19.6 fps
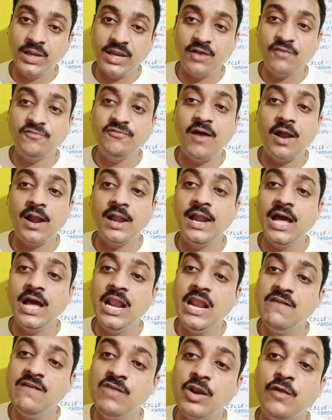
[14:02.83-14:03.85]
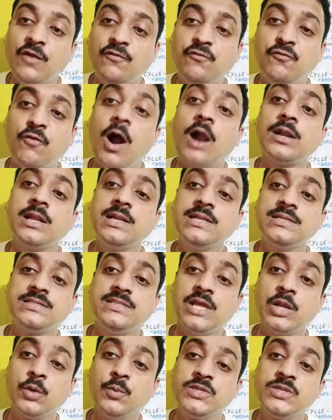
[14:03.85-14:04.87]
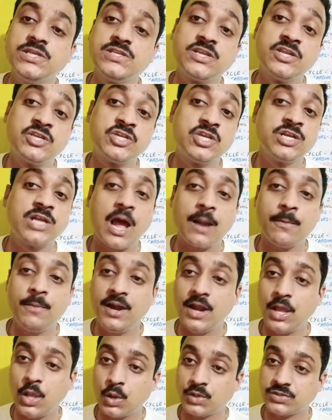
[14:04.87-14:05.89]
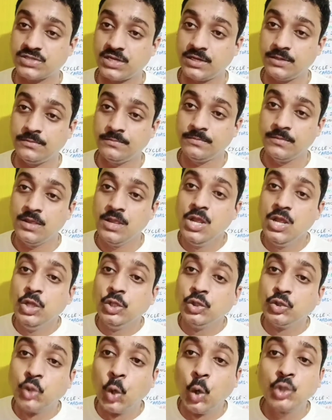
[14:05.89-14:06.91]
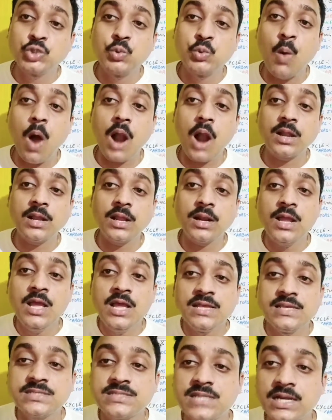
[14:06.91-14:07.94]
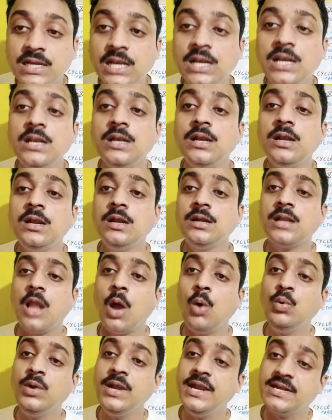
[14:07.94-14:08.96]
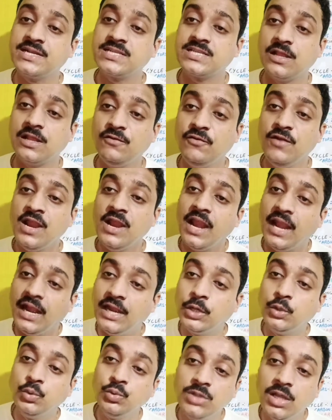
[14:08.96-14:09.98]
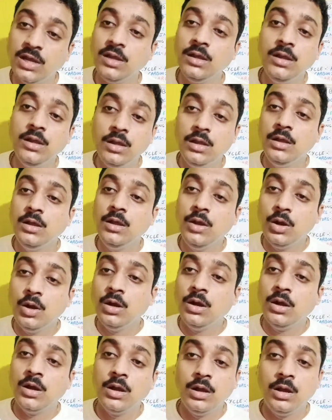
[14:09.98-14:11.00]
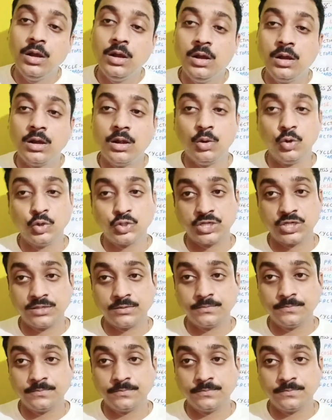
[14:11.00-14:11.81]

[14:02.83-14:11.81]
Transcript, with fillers: can find a level of water is there which is rich in carbon dioxide those water settle down itself into the ocean.